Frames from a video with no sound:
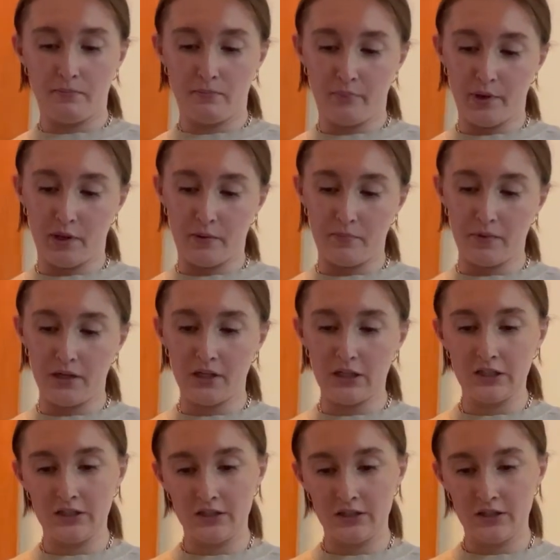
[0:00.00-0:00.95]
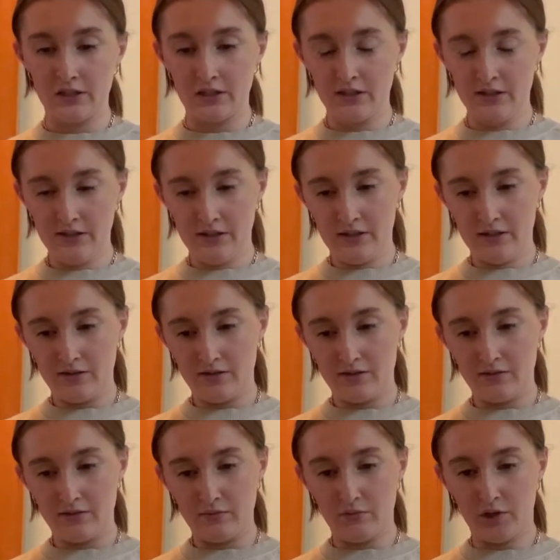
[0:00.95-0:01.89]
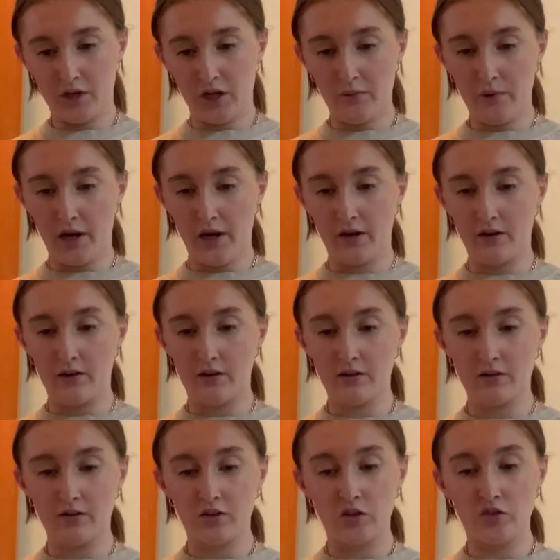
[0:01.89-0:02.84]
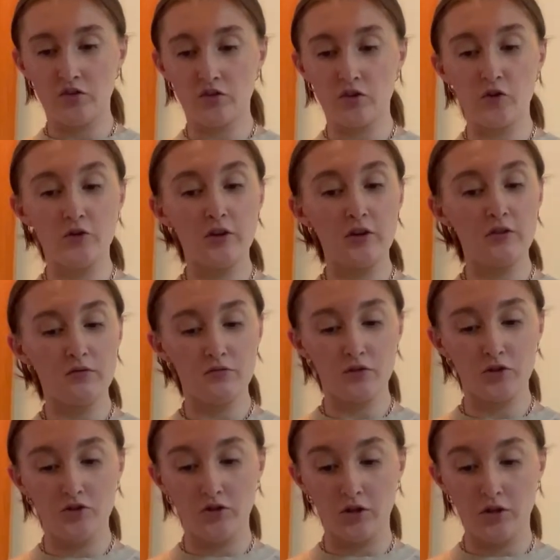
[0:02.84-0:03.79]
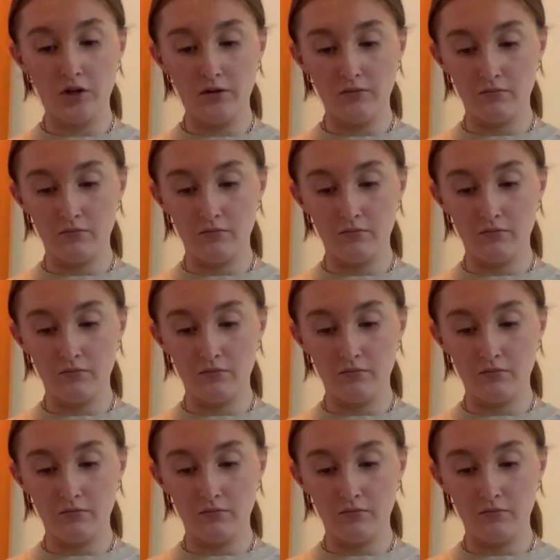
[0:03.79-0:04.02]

Poppy prebiotic soda to try.